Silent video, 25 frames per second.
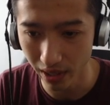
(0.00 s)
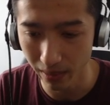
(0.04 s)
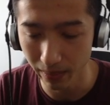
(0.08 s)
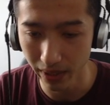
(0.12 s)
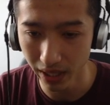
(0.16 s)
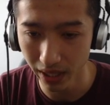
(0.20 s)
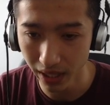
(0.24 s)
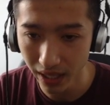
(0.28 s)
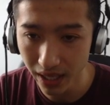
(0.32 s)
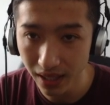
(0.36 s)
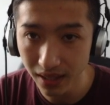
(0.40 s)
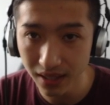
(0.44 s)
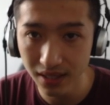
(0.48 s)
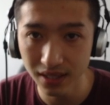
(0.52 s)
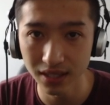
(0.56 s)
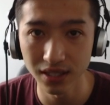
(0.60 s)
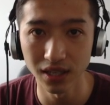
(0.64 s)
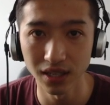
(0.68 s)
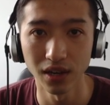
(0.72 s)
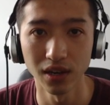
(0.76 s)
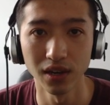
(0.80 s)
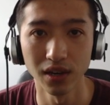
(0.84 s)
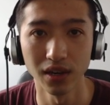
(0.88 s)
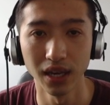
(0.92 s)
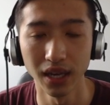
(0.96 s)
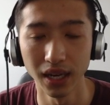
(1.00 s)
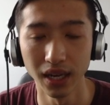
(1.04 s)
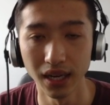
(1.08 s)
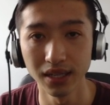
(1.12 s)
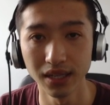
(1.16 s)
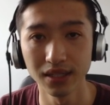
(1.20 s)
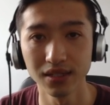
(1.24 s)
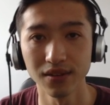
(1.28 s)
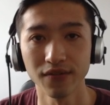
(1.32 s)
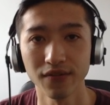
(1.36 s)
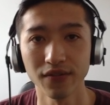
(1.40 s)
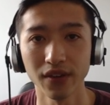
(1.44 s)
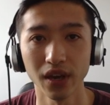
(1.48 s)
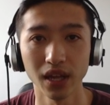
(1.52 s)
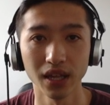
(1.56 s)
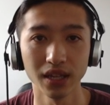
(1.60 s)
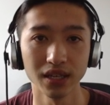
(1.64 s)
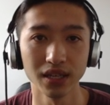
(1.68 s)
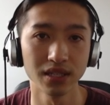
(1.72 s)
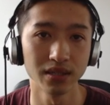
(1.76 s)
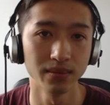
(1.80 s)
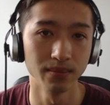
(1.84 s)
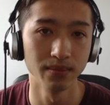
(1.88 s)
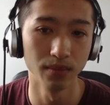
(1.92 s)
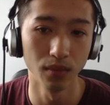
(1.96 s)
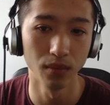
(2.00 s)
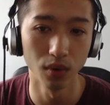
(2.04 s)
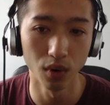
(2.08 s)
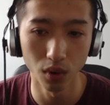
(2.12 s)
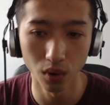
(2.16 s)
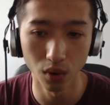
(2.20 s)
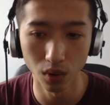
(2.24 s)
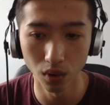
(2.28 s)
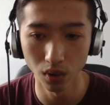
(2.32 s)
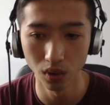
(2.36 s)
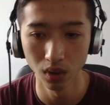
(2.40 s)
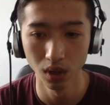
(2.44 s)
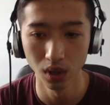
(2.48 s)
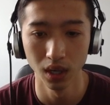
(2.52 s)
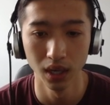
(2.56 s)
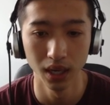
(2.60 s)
million. So it is a fairly small